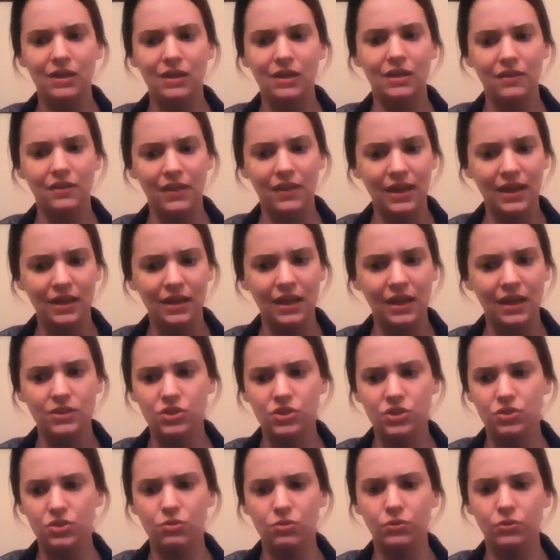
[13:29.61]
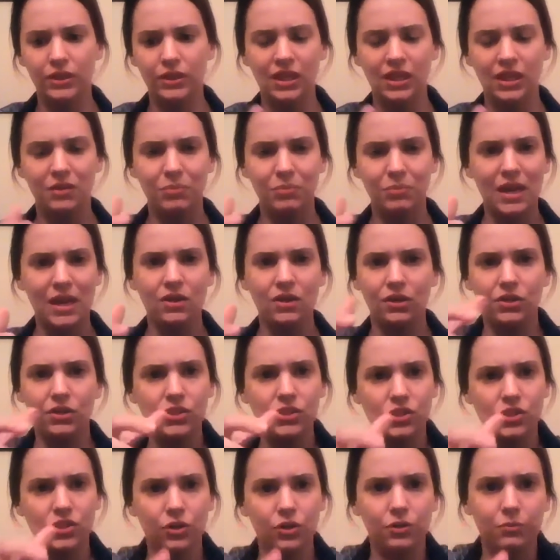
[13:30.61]
And in that case, you only get paid on a
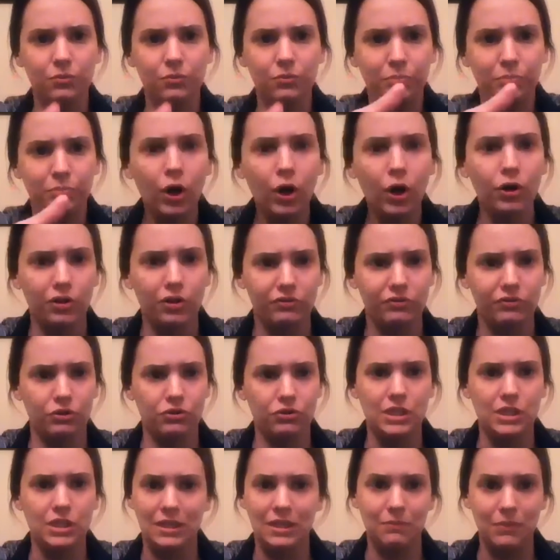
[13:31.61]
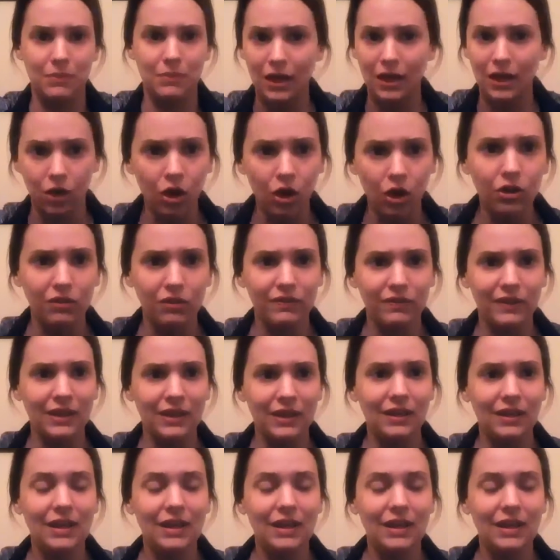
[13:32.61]
certain part of your team, not all of it.